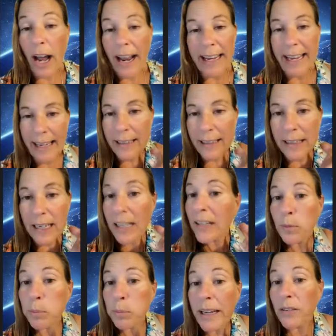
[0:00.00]
I can't
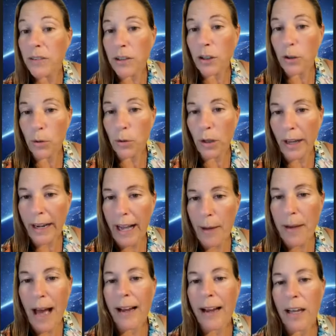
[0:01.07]
explain to you like
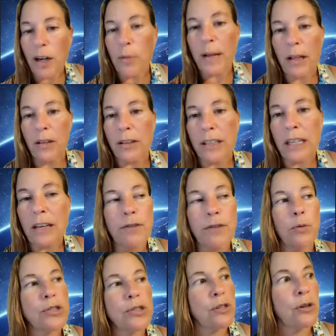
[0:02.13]
i'm not going to be able to give
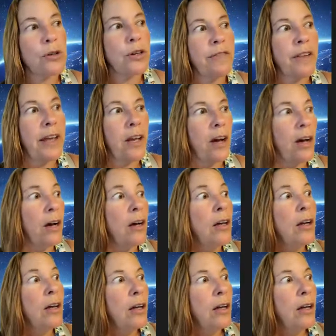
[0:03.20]
you sort of like a